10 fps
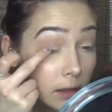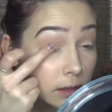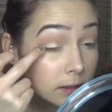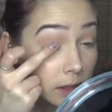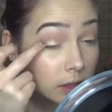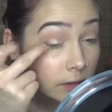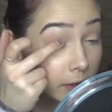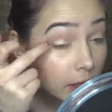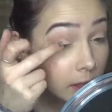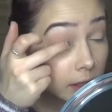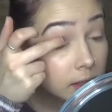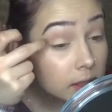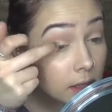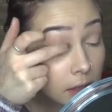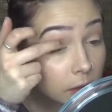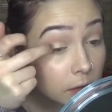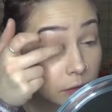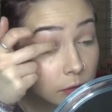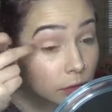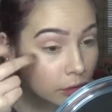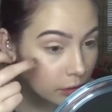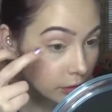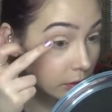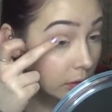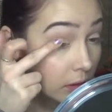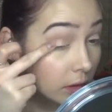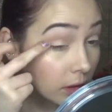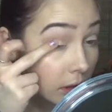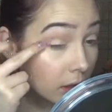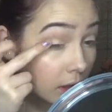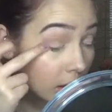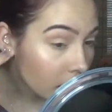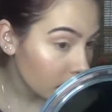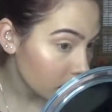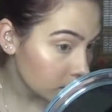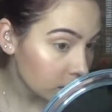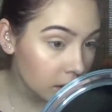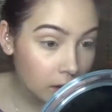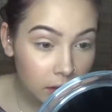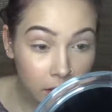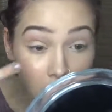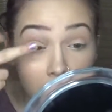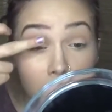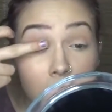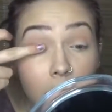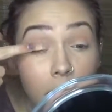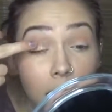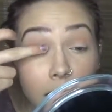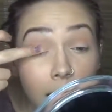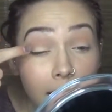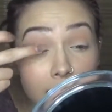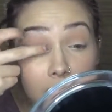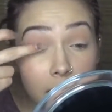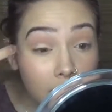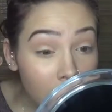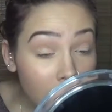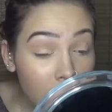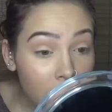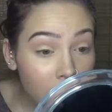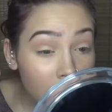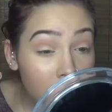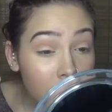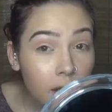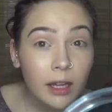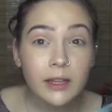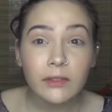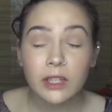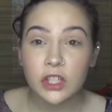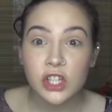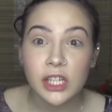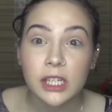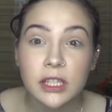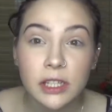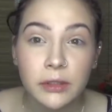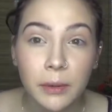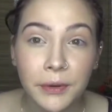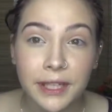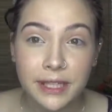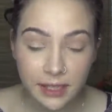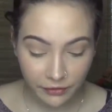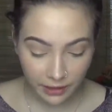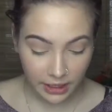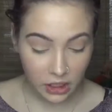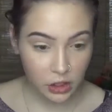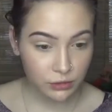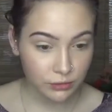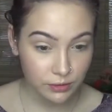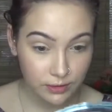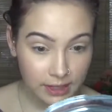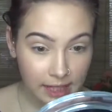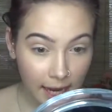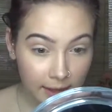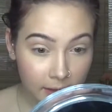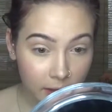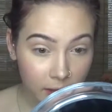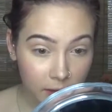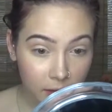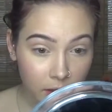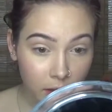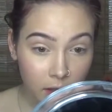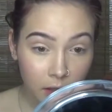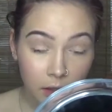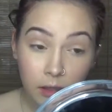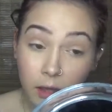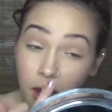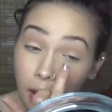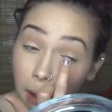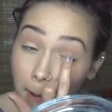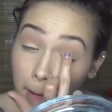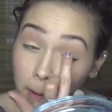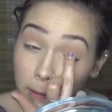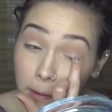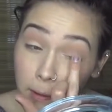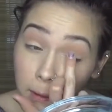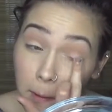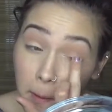It's actually a very nice like neutral color. It has like not even a sheen to it, but it's definitely like a true satin color. I like it.